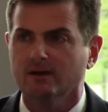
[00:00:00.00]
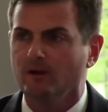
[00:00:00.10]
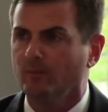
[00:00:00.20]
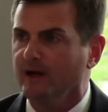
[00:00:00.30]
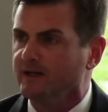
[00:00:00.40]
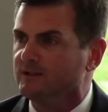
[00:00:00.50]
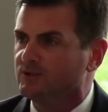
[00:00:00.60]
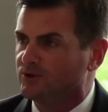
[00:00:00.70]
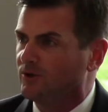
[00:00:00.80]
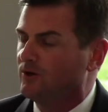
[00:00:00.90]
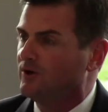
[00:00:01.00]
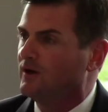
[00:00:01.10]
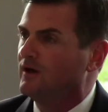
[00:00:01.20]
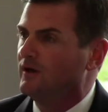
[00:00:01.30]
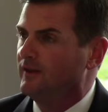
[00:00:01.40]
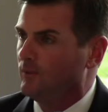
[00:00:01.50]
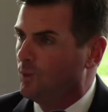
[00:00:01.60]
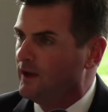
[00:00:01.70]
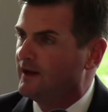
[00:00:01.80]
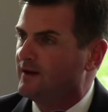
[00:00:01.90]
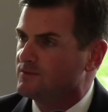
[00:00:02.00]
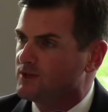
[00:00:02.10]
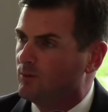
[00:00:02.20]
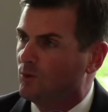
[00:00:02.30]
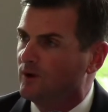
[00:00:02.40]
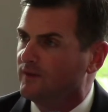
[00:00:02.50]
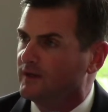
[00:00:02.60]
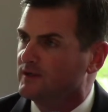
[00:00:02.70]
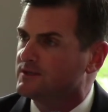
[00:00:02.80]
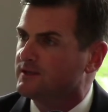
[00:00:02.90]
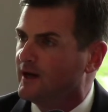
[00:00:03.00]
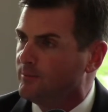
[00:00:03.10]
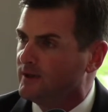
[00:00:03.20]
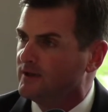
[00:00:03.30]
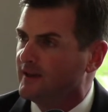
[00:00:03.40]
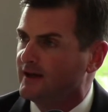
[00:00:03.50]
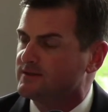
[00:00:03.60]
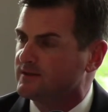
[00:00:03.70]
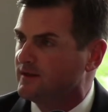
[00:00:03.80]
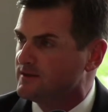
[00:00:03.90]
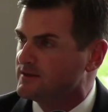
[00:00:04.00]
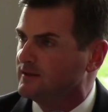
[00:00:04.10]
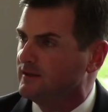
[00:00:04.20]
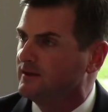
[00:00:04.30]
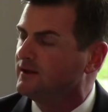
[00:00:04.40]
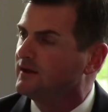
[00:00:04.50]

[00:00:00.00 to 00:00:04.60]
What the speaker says: and making sure that we have someone that can step into that Senate seat,